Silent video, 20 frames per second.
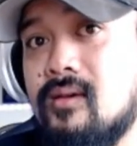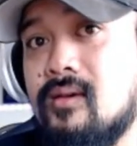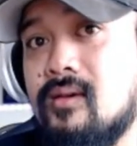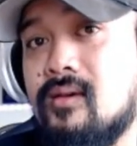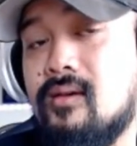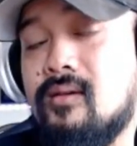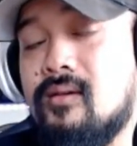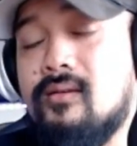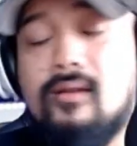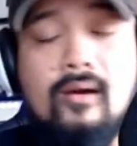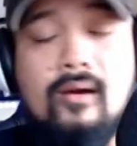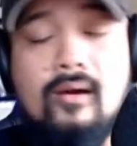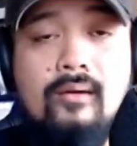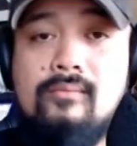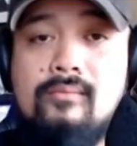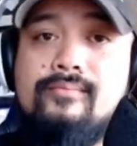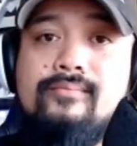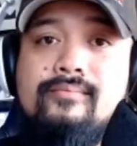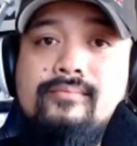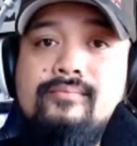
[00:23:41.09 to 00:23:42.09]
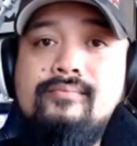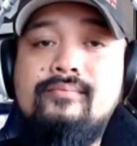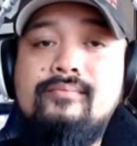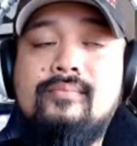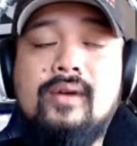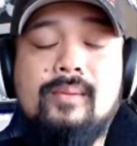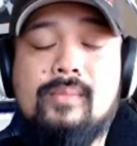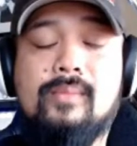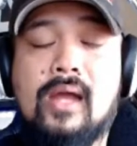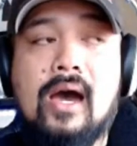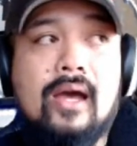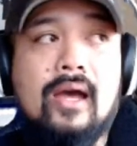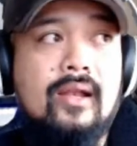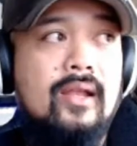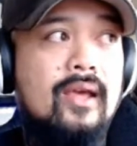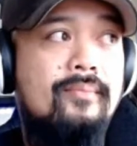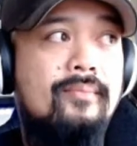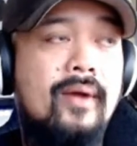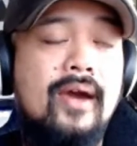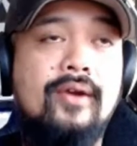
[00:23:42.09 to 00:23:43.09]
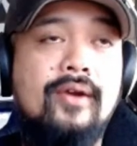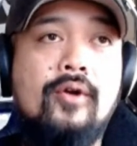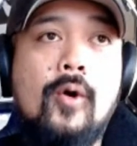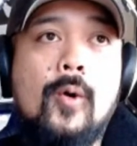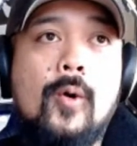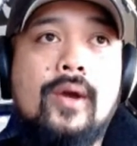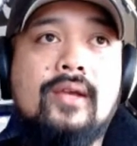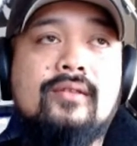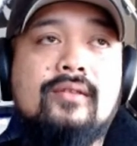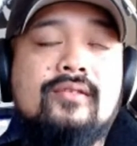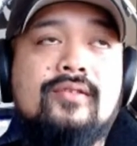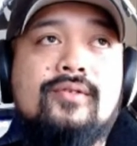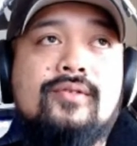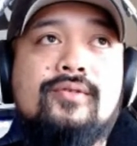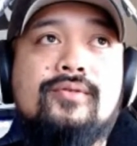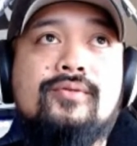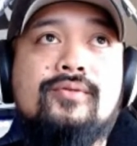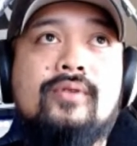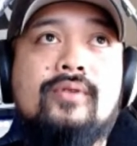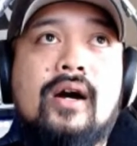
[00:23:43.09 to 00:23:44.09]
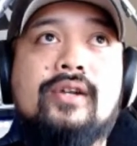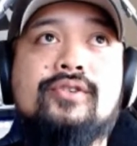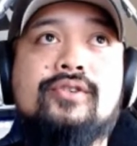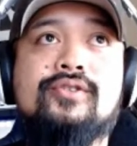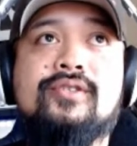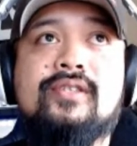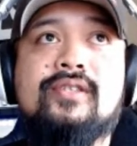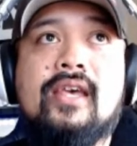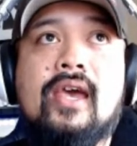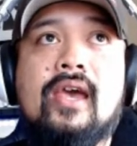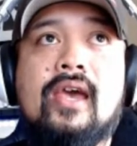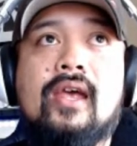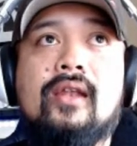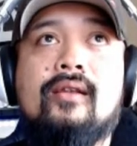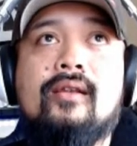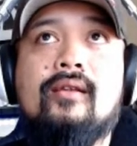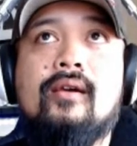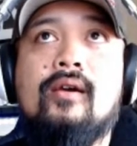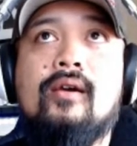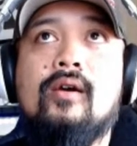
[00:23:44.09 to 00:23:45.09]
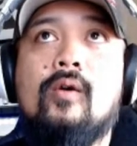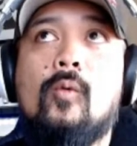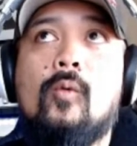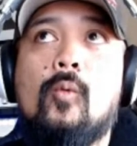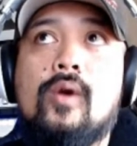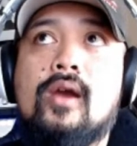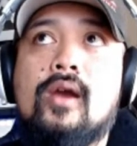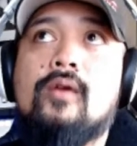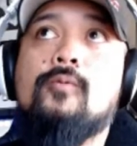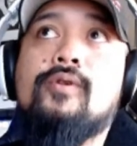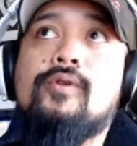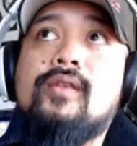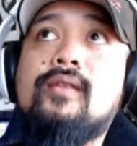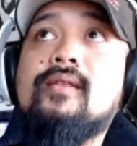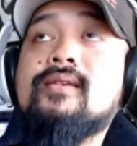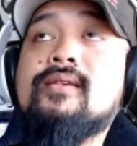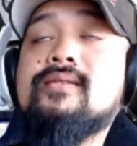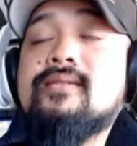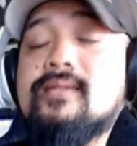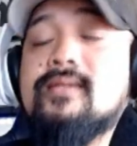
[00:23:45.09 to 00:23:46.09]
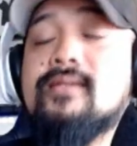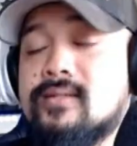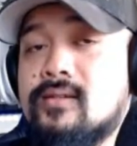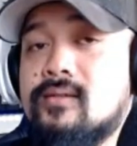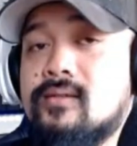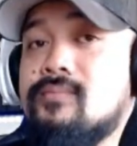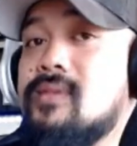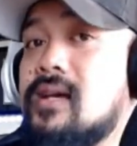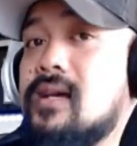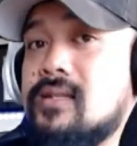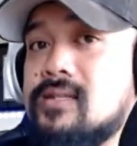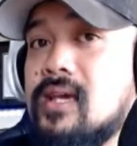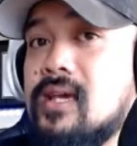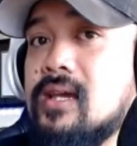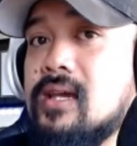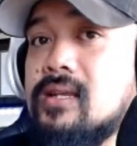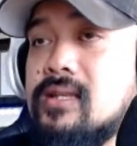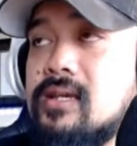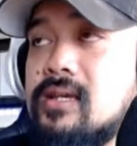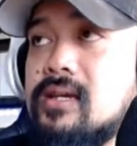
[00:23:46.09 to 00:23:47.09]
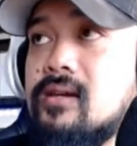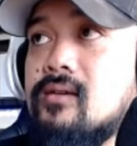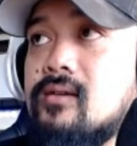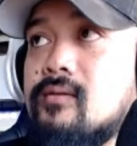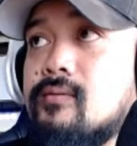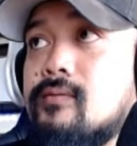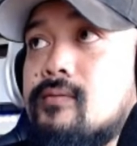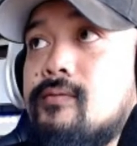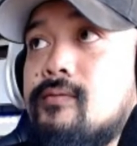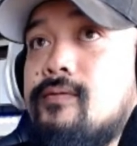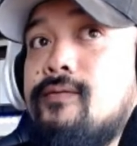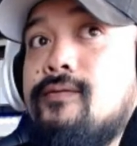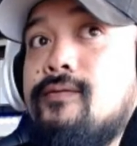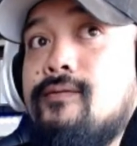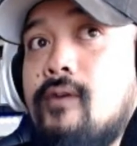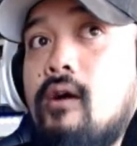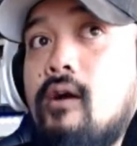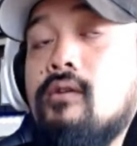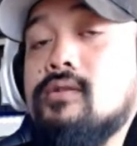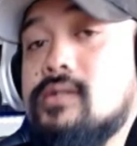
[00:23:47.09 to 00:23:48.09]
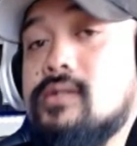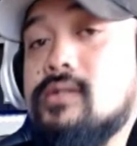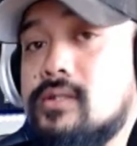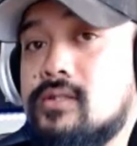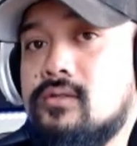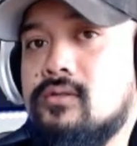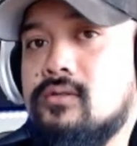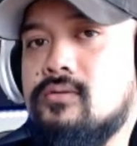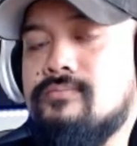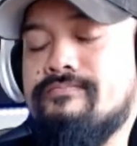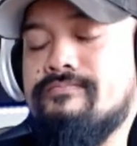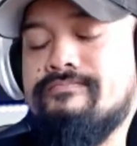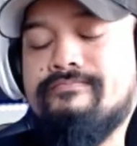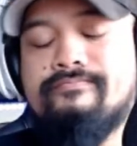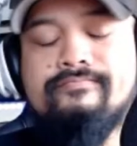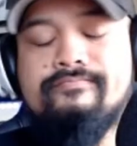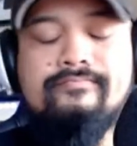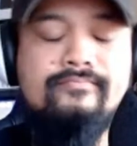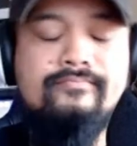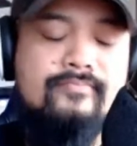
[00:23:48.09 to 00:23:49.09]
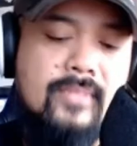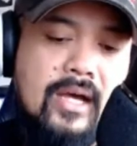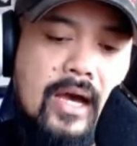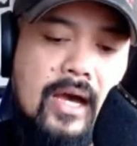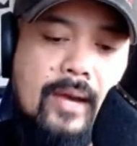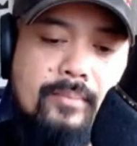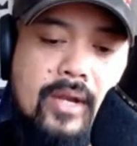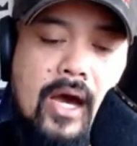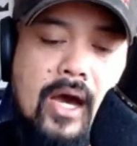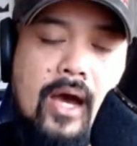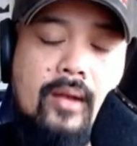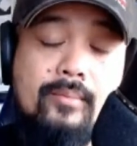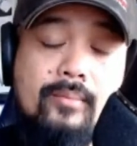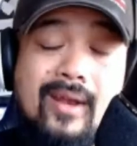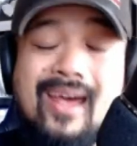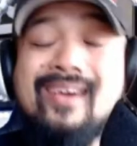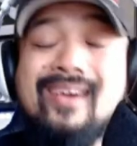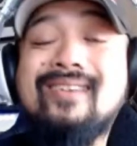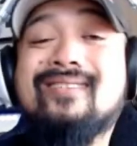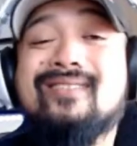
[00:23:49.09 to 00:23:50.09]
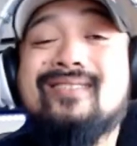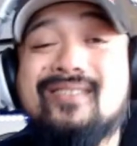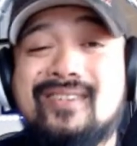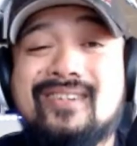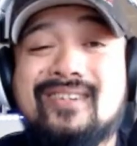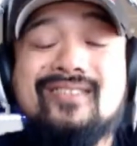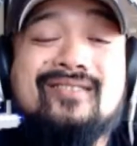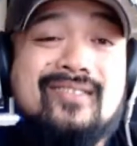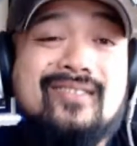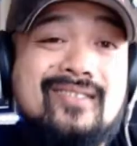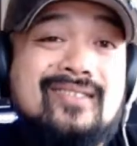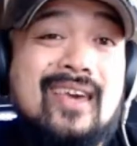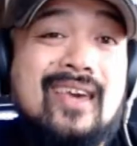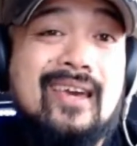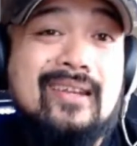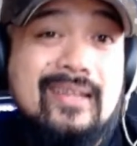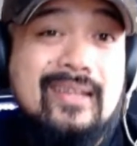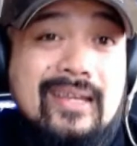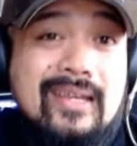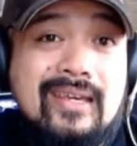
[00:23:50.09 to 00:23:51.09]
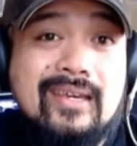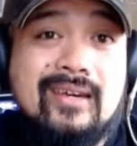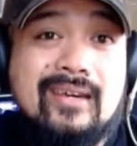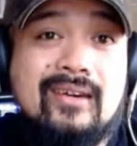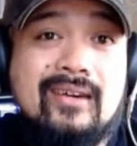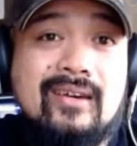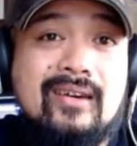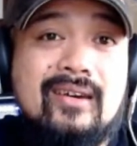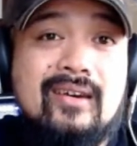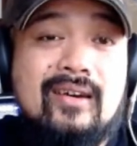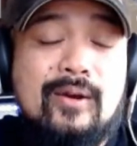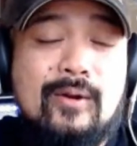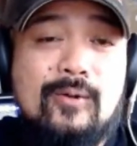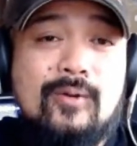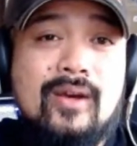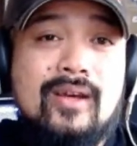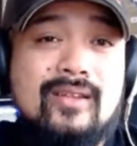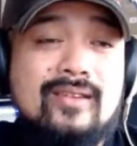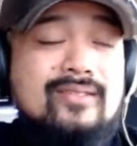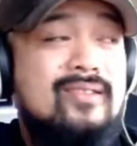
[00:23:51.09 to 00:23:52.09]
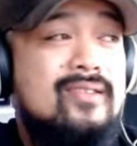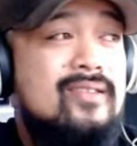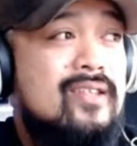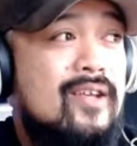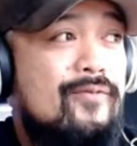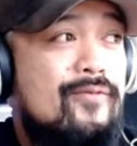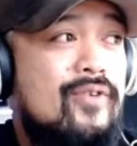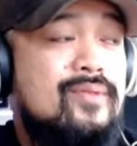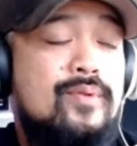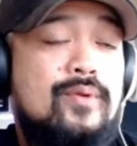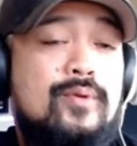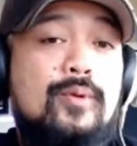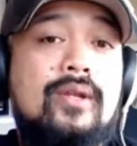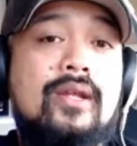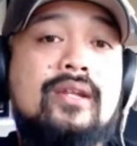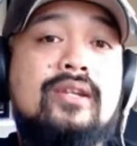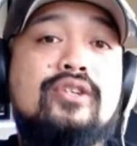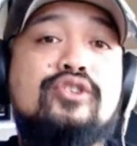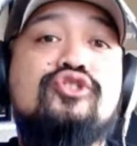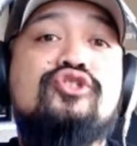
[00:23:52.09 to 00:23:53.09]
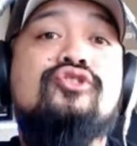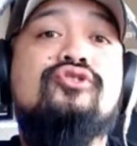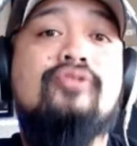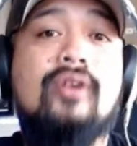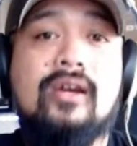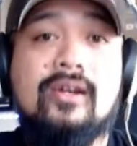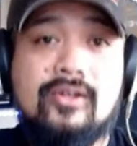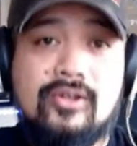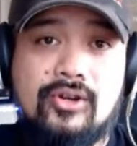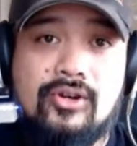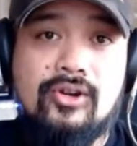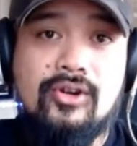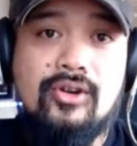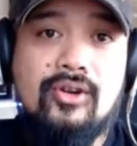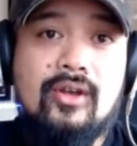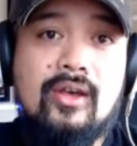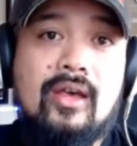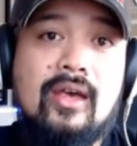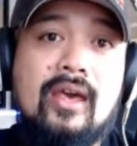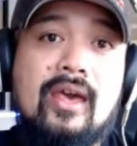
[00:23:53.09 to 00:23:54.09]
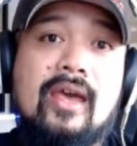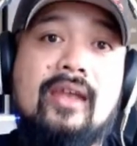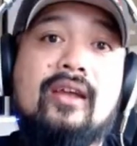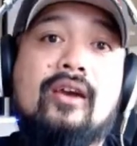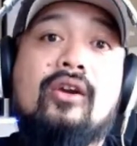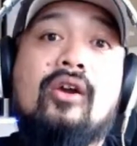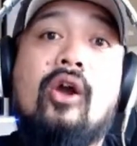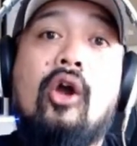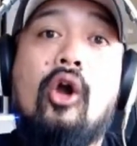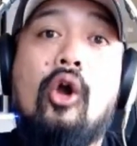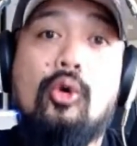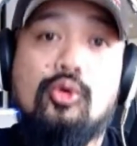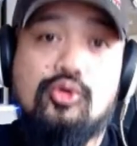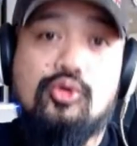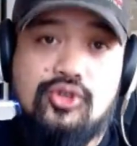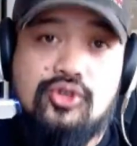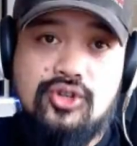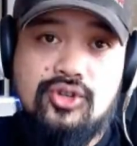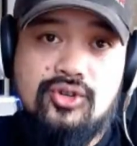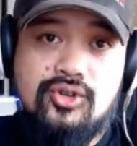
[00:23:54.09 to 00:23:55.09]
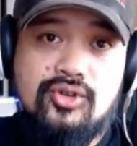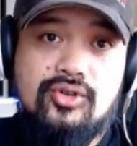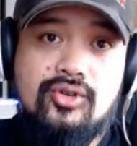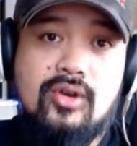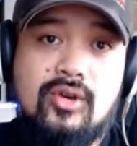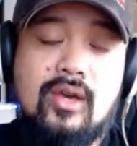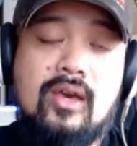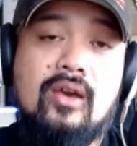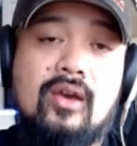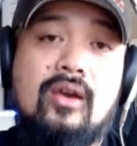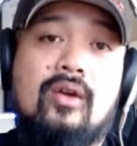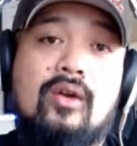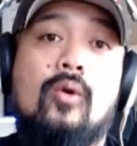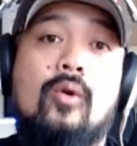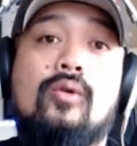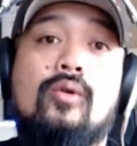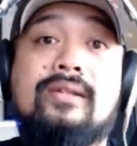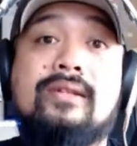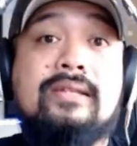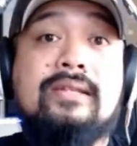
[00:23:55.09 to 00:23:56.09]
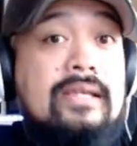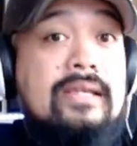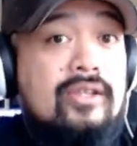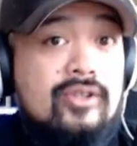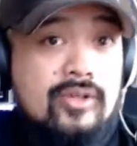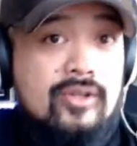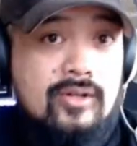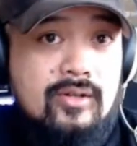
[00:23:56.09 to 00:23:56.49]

No, I'm not. Am I going to understand where within the system that technique falls into? I'm not. But I can teach the technique, right? There's a difference between an instructor and a coach or a teacher,